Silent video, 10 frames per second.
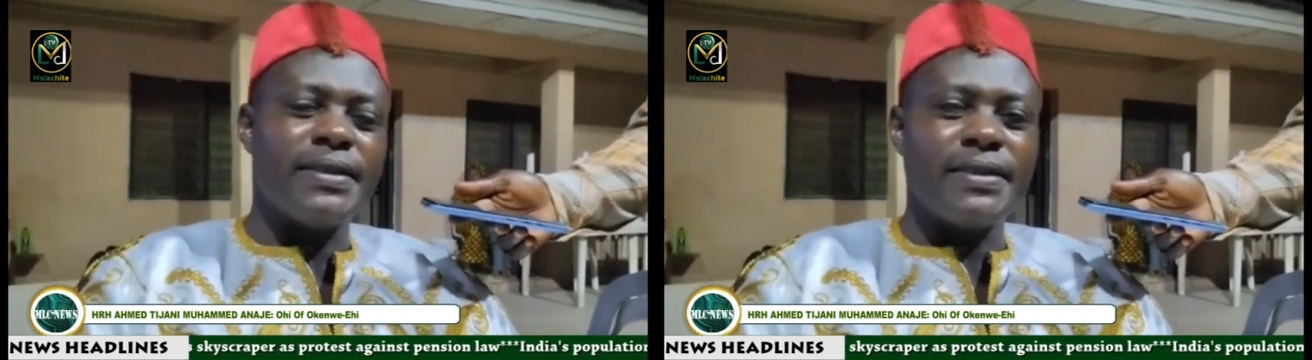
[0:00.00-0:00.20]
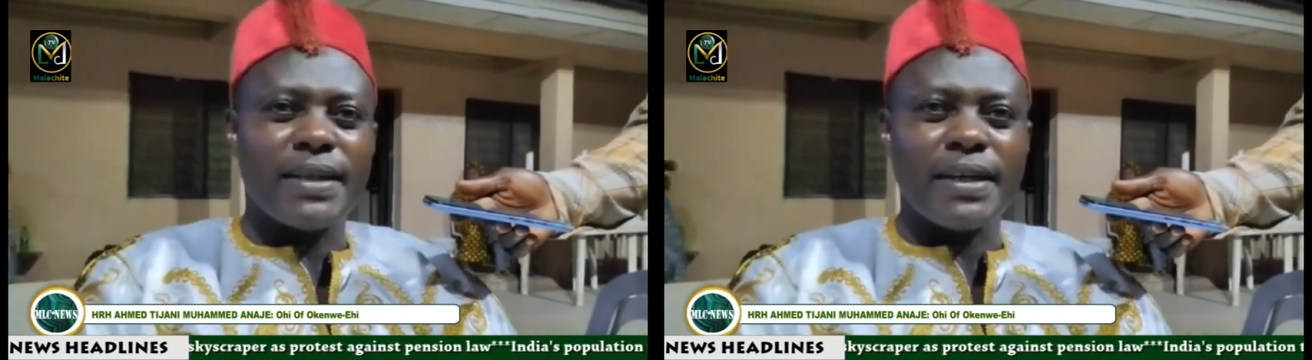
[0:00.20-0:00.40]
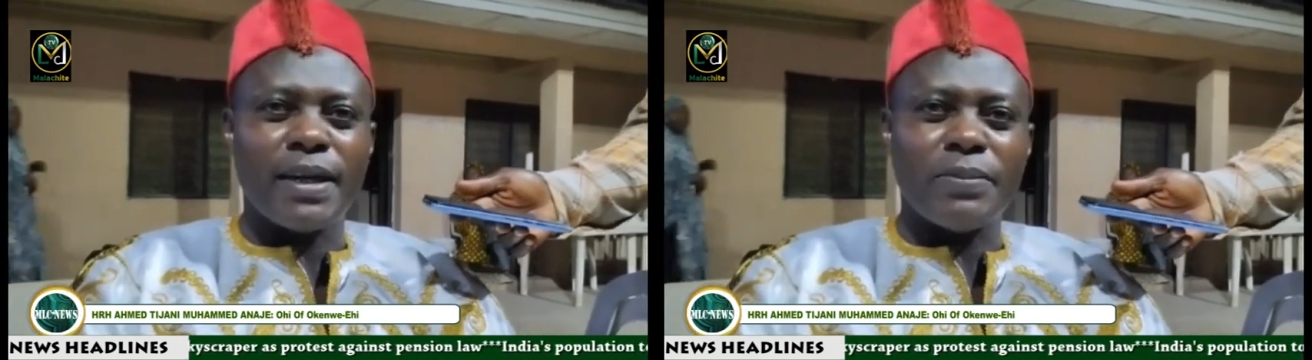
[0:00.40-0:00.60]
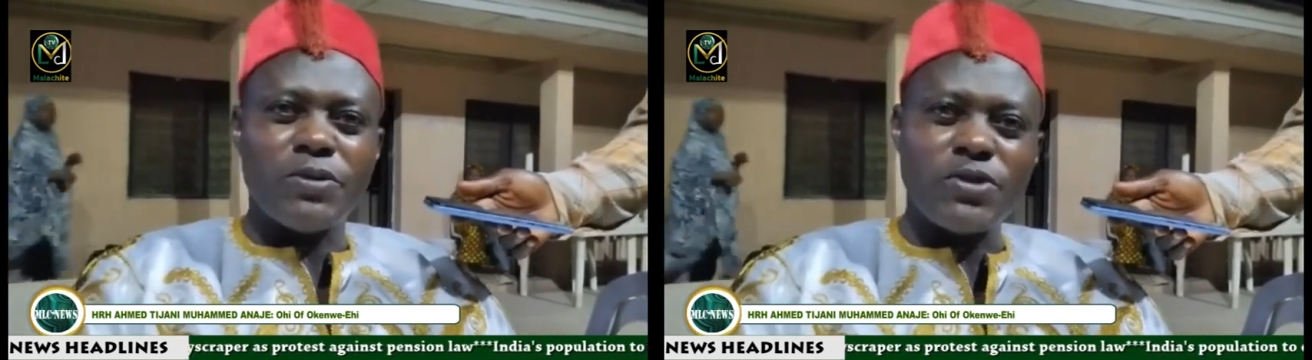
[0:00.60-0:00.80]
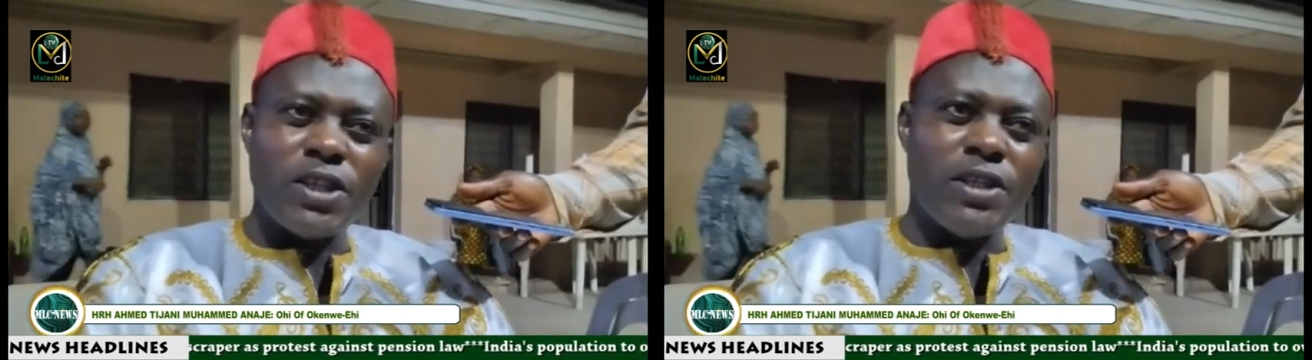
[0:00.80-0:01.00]
Christian
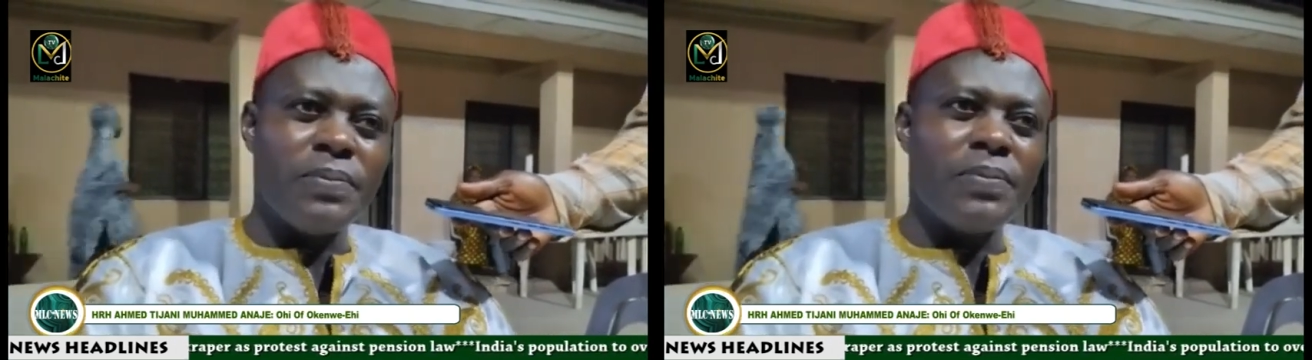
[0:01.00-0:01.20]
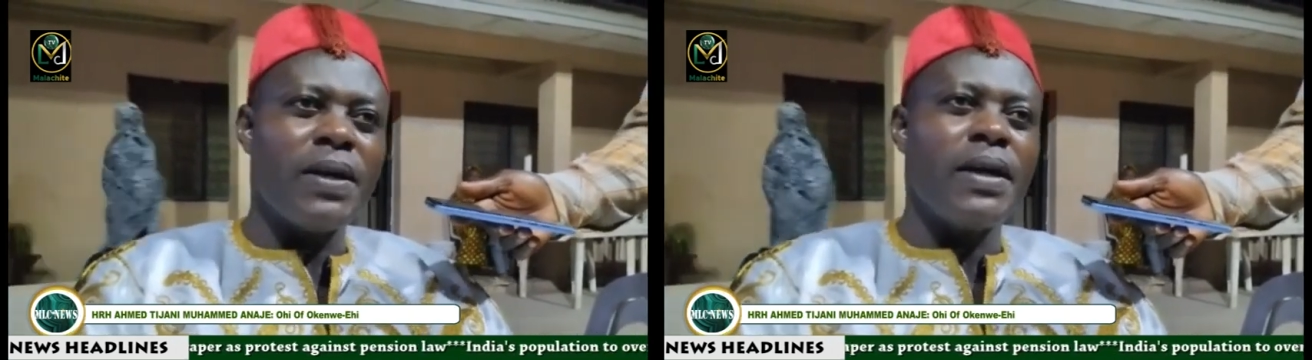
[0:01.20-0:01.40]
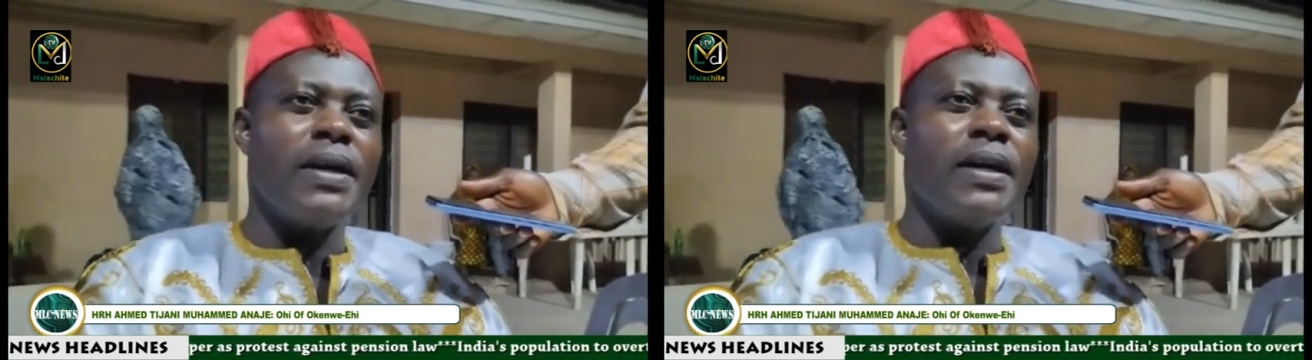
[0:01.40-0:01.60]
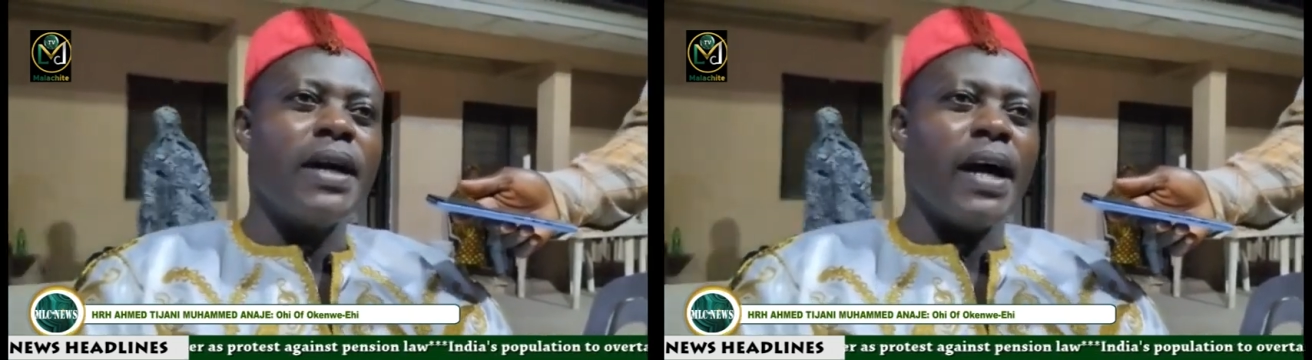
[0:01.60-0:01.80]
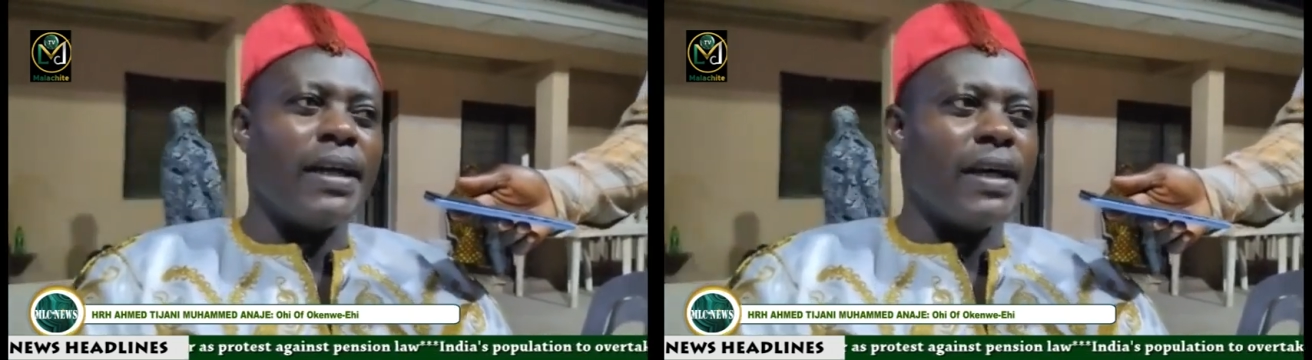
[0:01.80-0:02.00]
and Muslim,
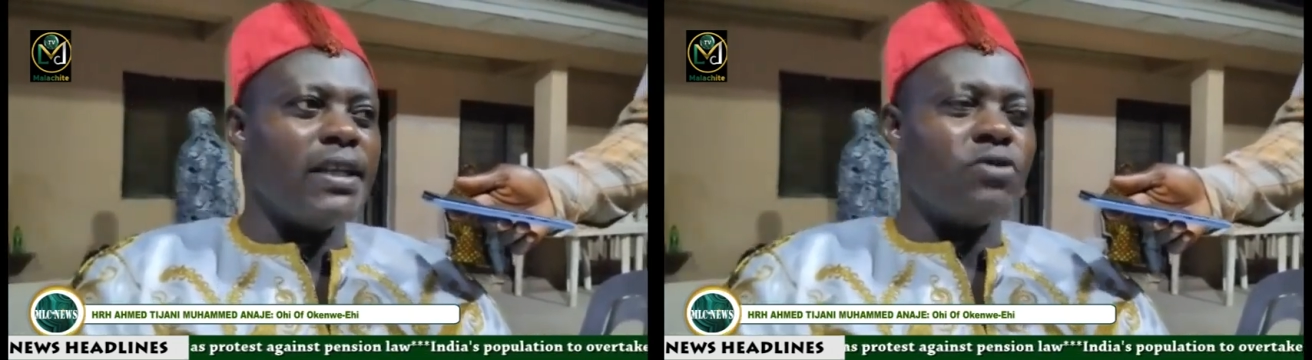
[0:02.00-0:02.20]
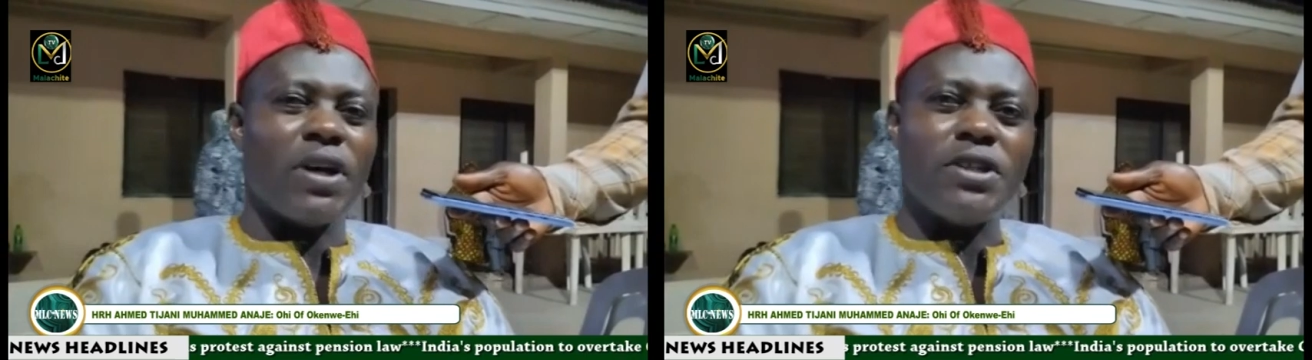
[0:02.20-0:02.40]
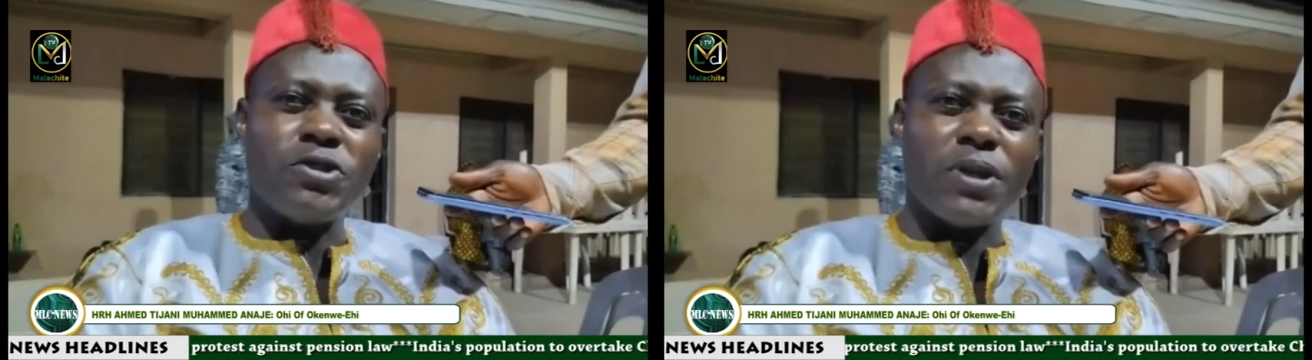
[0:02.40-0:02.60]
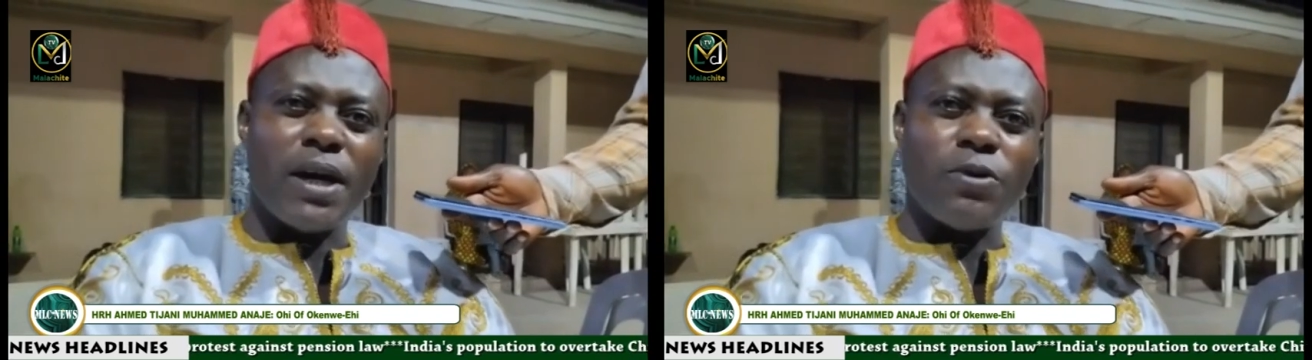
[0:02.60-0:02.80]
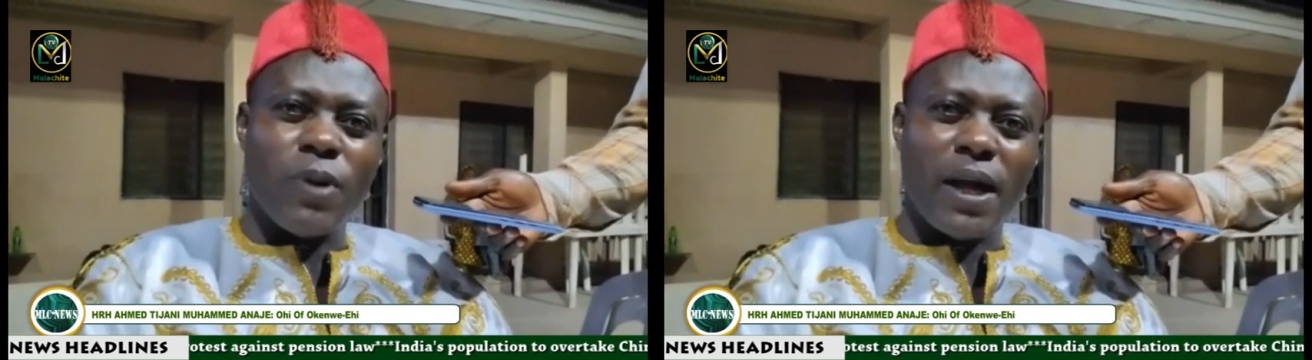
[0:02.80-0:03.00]
and the
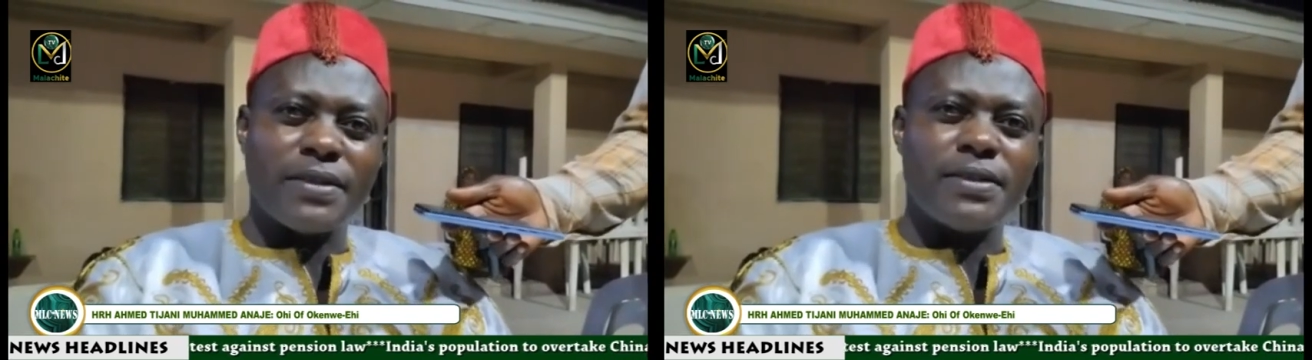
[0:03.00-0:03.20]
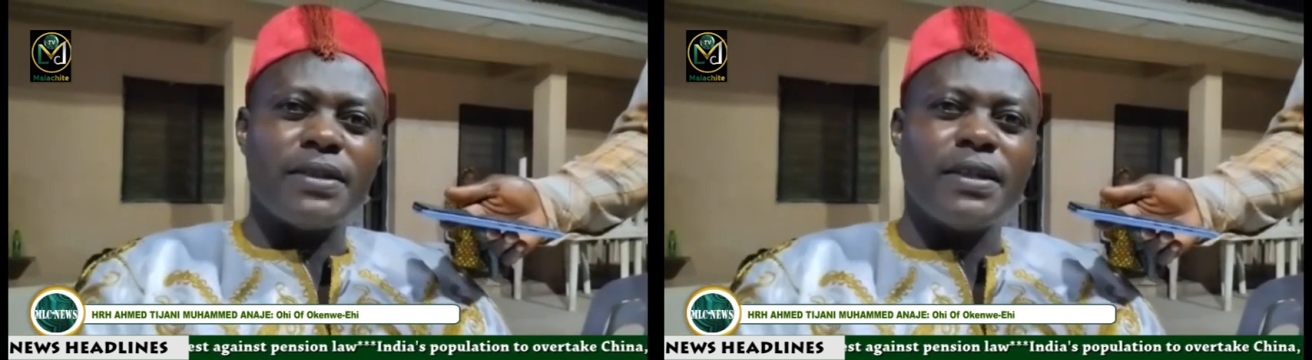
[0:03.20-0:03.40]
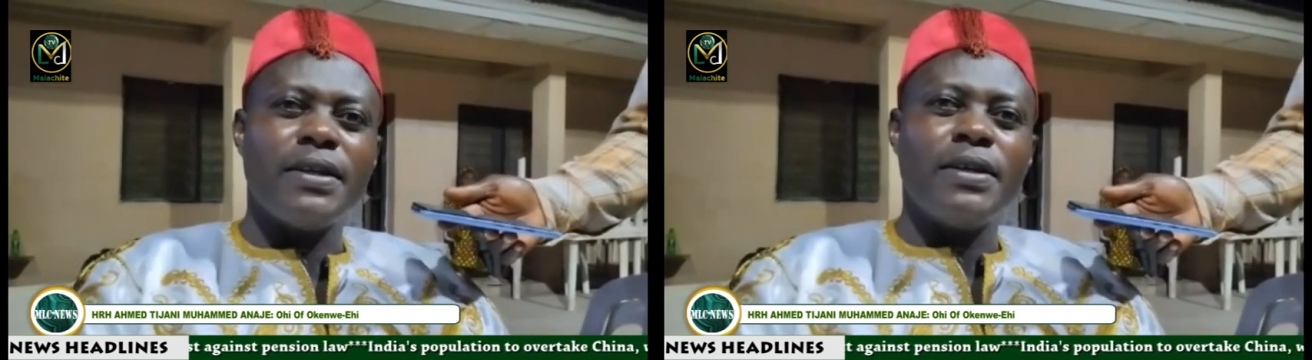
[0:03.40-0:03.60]
traditional rulers,